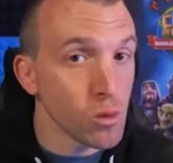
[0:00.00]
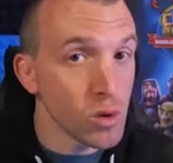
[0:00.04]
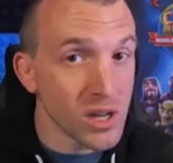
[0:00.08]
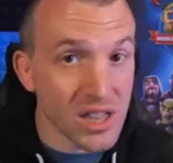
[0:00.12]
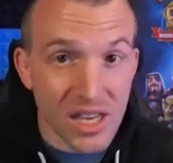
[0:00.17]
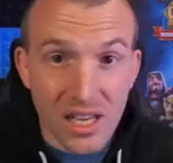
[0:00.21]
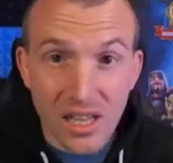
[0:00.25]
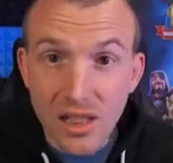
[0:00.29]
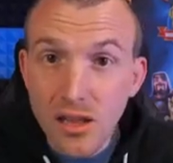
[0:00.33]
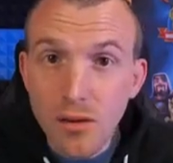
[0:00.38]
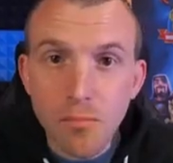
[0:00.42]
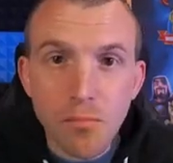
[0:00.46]

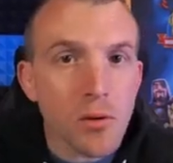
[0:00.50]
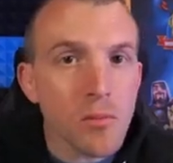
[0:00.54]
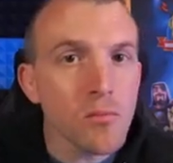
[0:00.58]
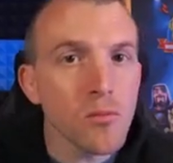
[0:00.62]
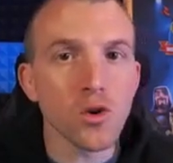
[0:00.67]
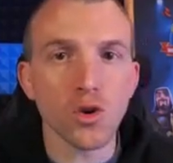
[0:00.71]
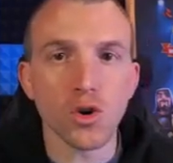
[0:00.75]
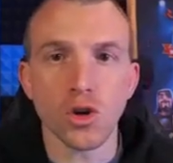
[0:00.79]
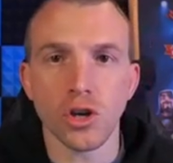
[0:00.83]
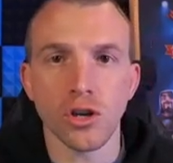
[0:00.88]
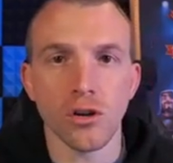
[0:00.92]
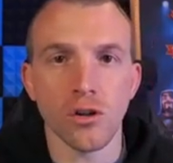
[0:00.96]
Within the
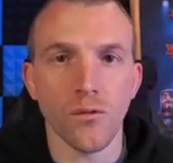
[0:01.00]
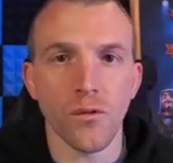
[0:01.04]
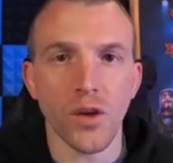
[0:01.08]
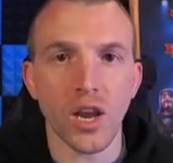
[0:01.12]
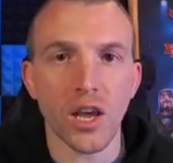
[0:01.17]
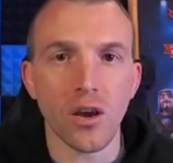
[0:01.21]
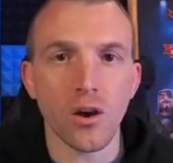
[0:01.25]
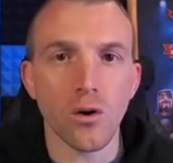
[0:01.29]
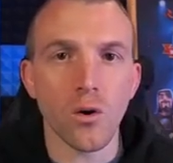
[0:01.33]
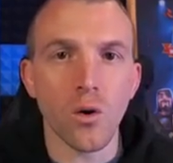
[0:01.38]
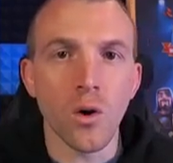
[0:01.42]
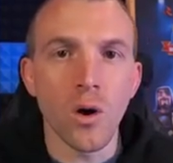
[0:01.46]
promotional
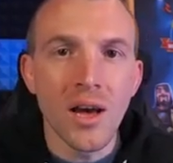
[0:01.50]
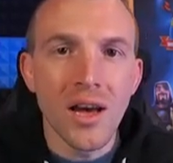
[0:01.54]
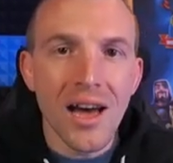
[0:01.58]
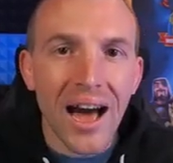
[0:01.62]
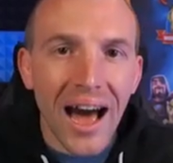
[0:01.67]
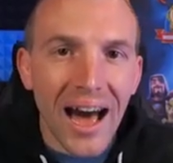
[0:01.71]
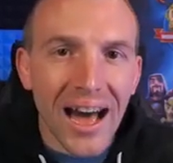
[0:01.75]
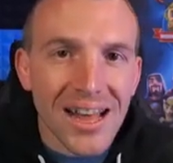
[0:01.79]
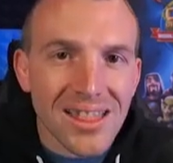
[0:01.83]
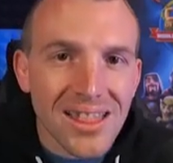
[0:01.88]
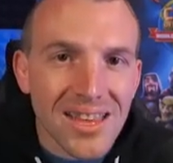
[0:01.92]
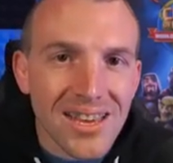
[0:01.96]
video,
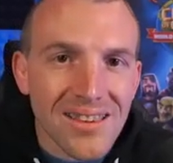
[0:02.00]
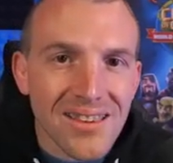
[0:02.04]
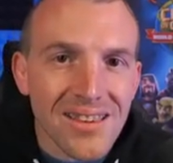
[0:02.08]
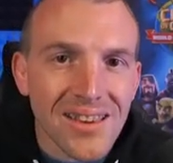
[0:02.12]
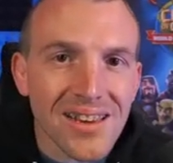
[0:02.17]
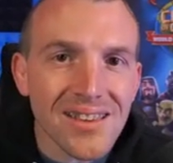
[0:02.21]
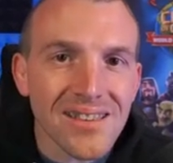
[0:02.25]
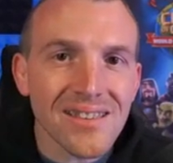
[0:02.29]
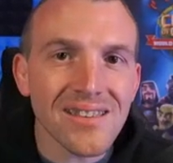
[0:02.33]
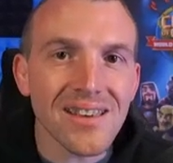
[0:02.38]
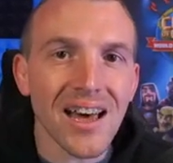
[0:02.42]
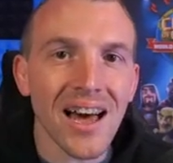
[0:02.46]
at this
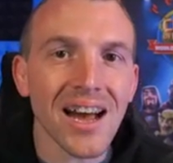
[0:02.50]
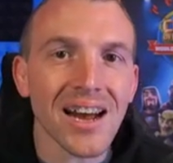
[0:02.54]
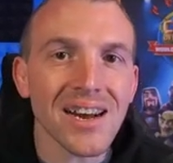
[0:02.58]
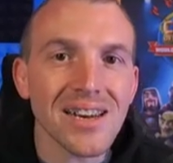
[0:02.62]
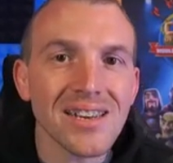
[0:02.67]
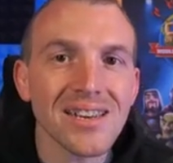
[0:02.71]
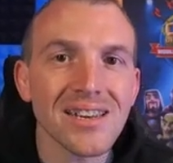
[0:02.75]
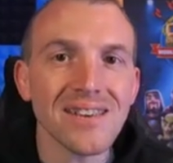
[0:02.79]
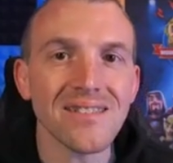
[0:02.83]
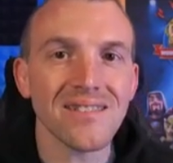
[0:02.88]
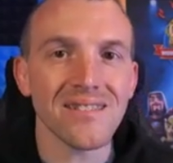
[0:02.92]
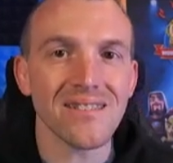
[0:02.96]

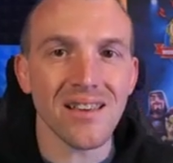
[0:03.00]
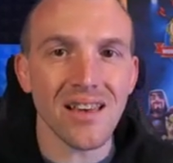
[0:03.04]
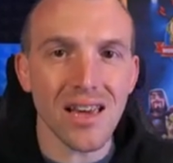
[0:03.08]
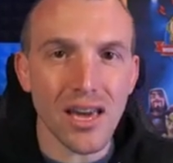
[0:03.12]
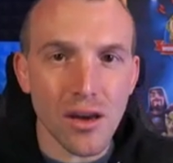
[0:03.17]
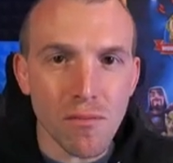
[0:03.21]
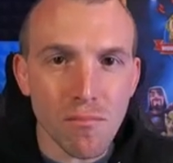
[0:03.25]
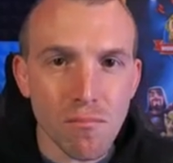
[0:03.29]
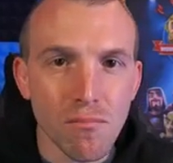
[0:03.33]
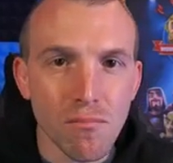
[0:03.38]
exact same